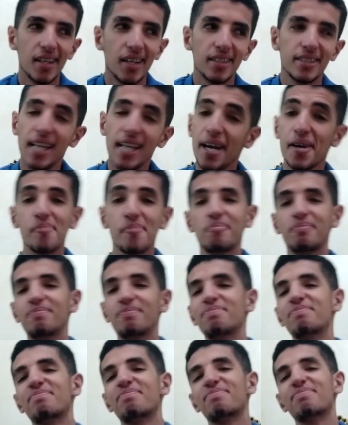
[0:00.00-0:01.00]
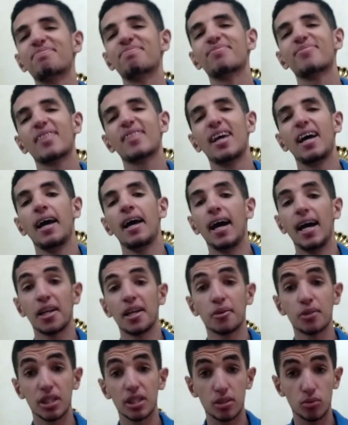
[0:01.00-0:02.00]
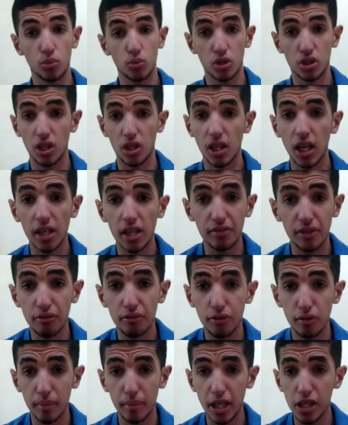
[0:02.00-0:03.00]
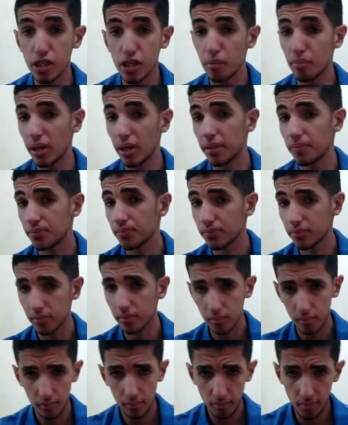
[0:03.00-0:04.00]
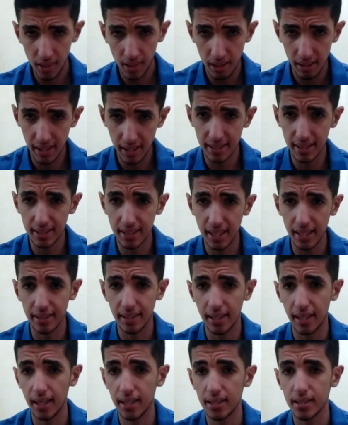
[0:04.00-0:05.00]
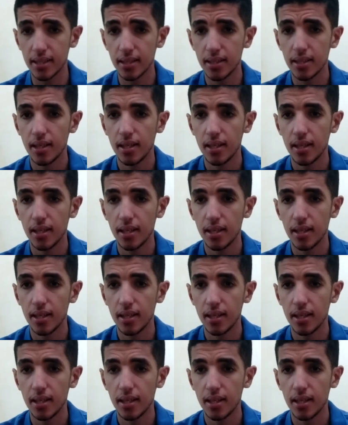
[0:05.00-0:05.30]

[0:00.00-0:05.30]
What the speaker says: Yeah, I know that was a lot of information, but as I said, guys,